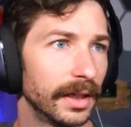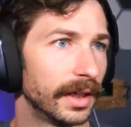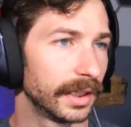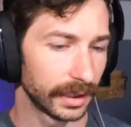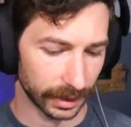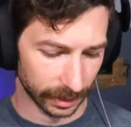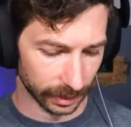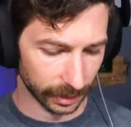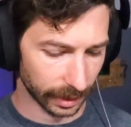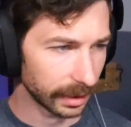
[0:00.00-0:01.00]

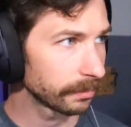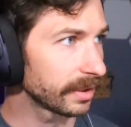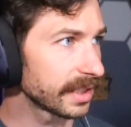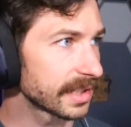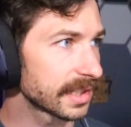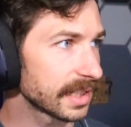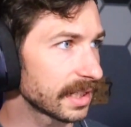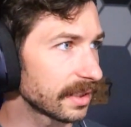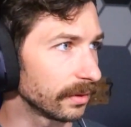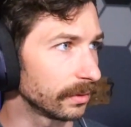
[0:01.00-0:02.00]
Uh,
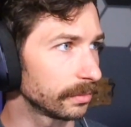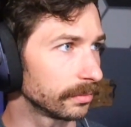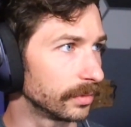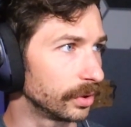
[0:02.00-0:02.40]
NPC, oop,